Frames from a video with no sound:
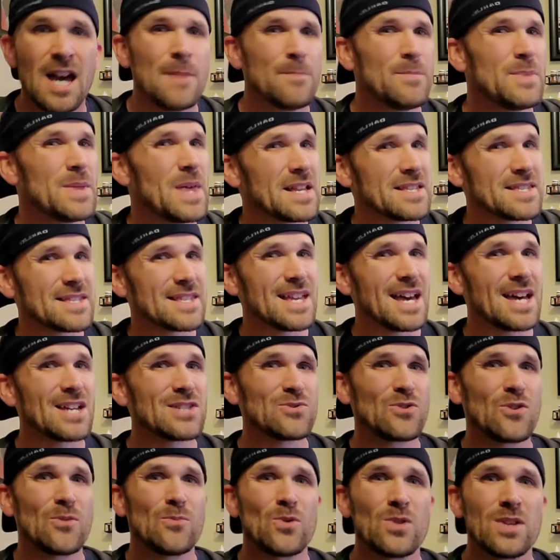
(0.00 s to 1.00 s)
but that's not
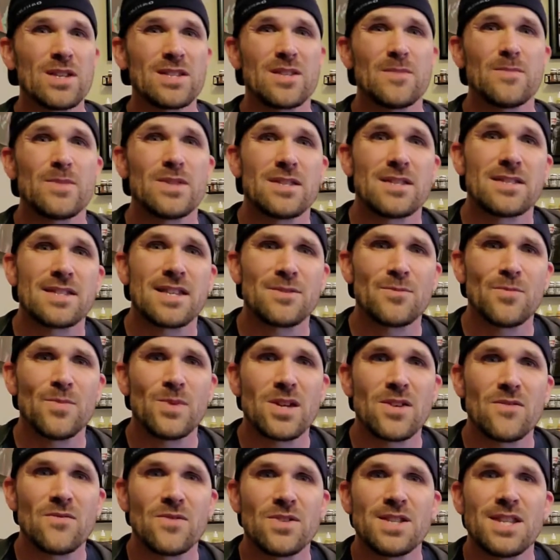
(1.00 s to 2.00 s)
normally something that's as big
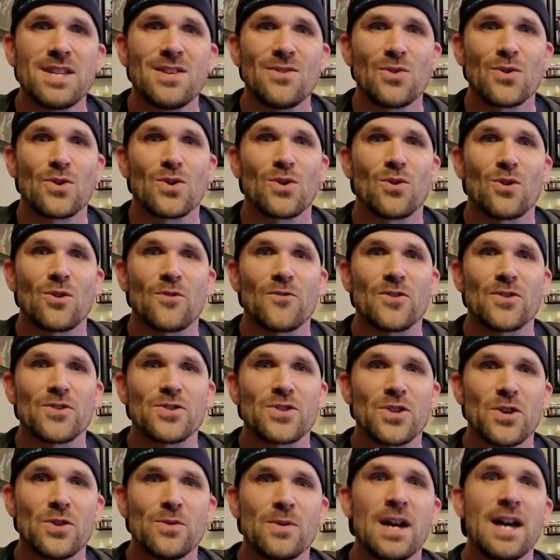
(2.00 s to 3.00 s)
of a deal to Corvus.
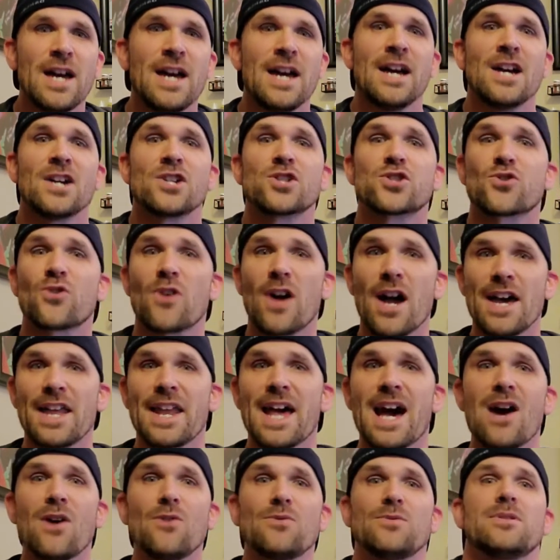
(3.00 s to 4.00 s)
So try it
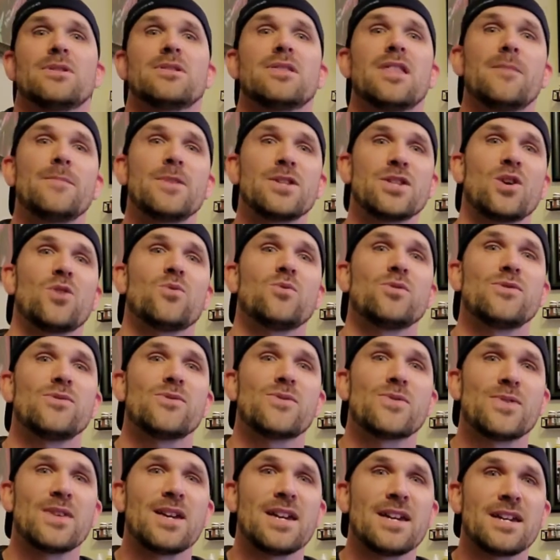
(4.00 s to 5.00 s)
out. Let me know what you
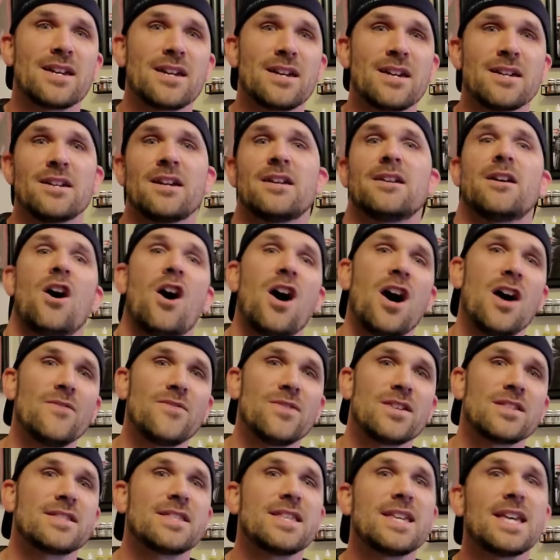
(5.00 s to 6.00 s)
think.
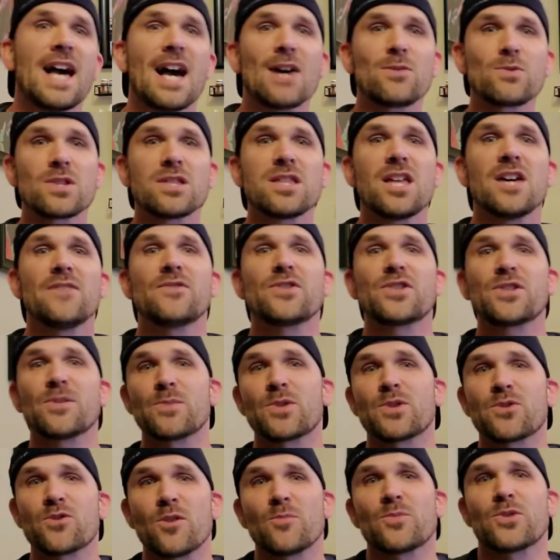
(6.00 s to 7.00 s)
Obviously, I would love a
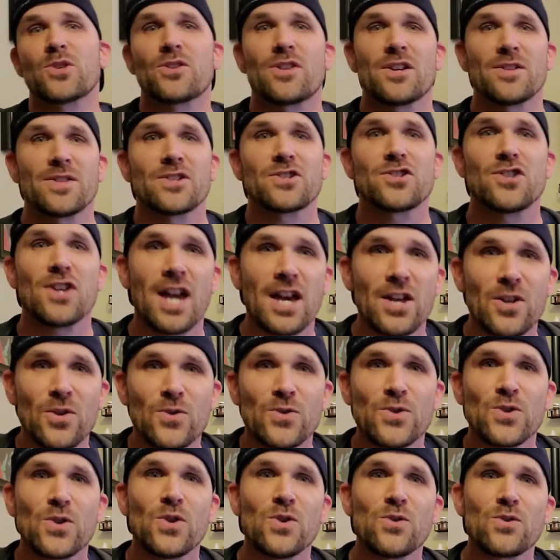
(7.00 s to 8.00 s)
subscription on the channel
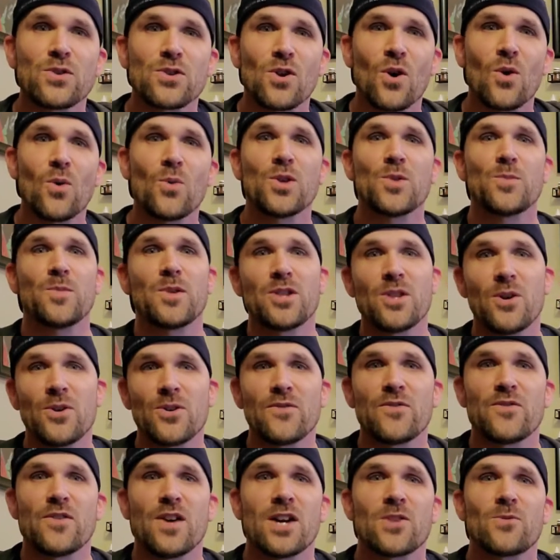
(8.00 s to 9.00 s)
so you can always be
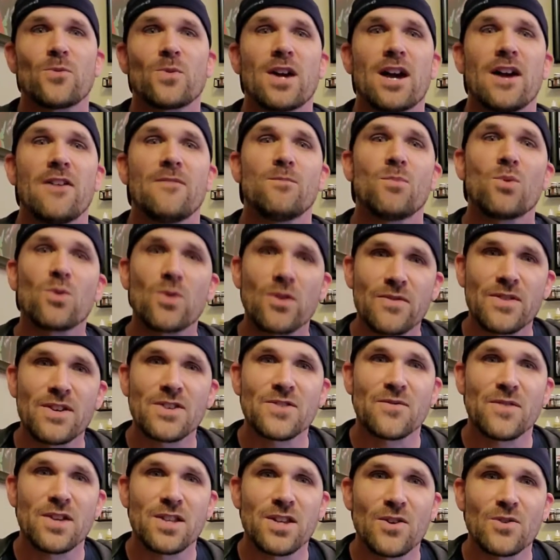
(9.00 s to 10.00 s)
notified when I have more of these
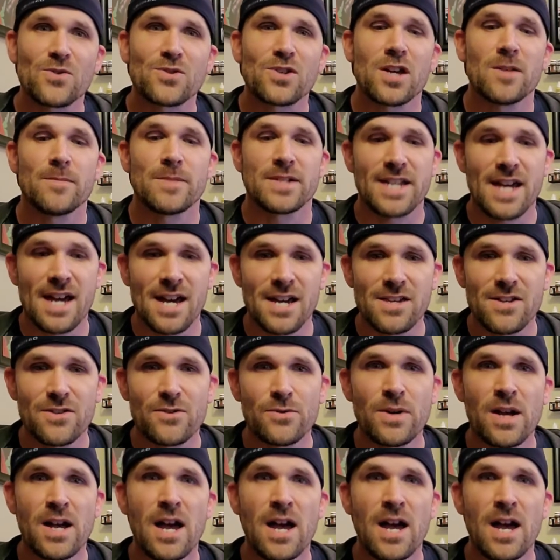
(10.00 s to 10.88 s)
videos coming at you.